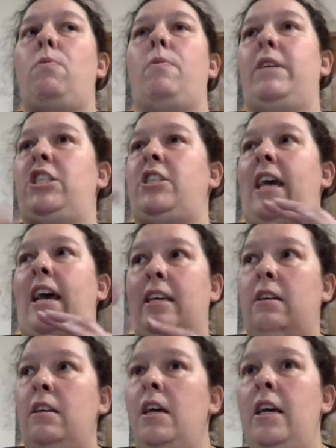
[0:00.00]
we just had the
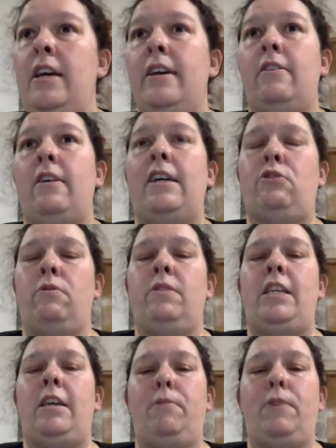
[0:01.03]
classroom
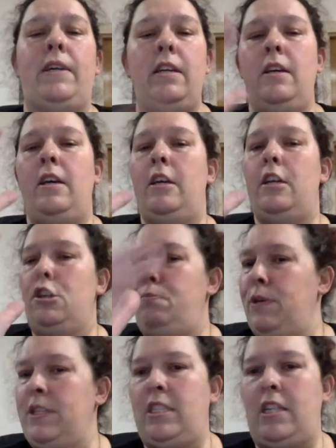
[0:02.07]
template. You
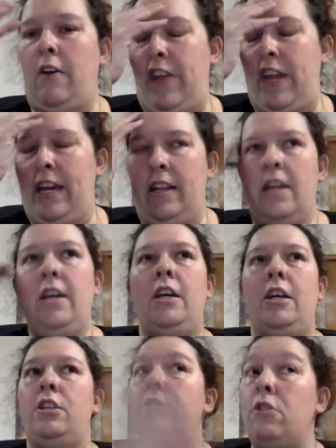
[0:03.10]
put stuff in,
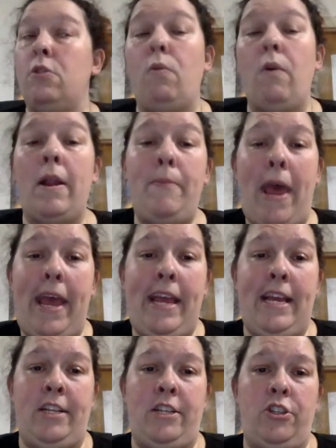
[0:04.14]
do the one
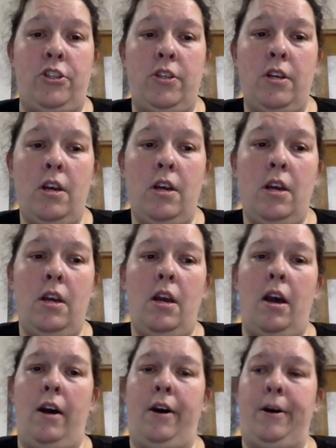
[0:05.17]
page.
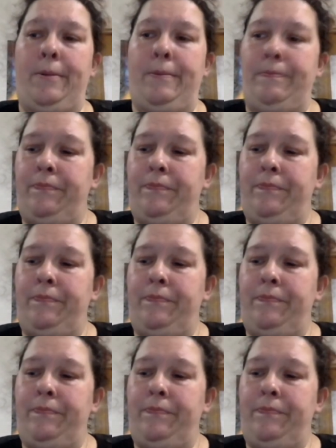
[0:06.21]
But